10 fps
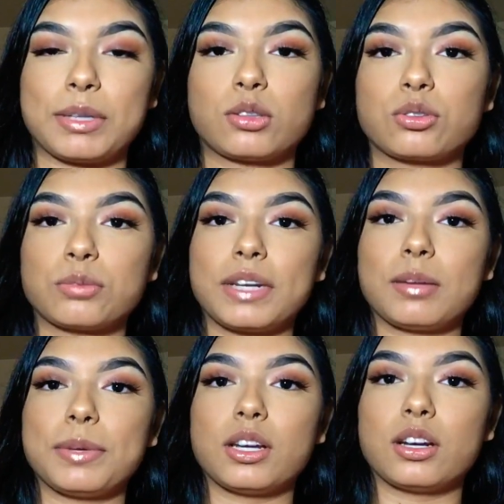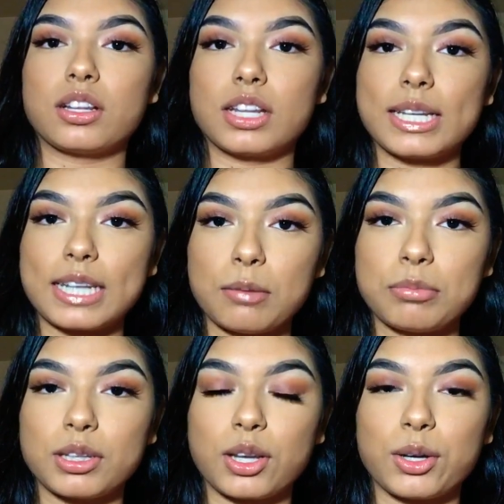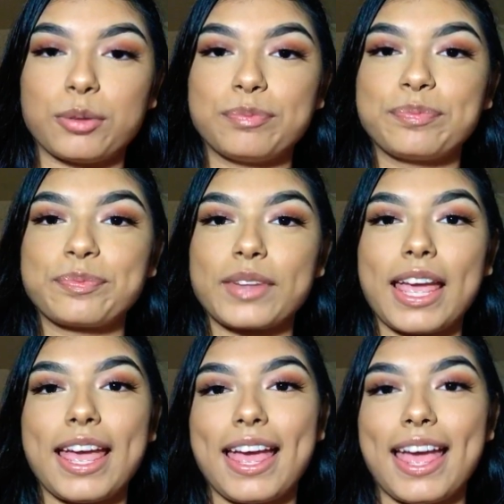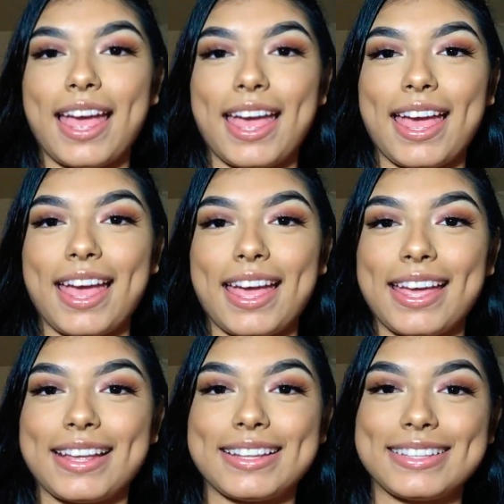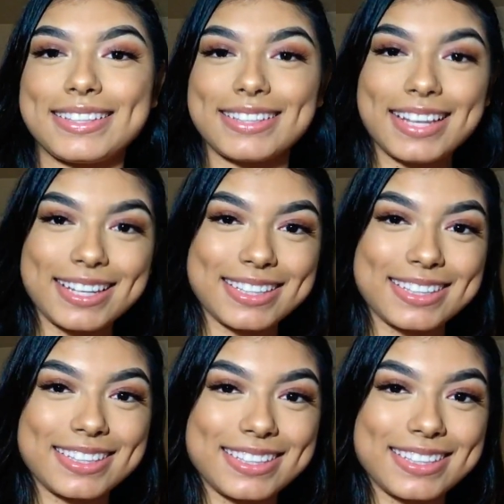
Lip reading: My social media will be linked down below. And thanks.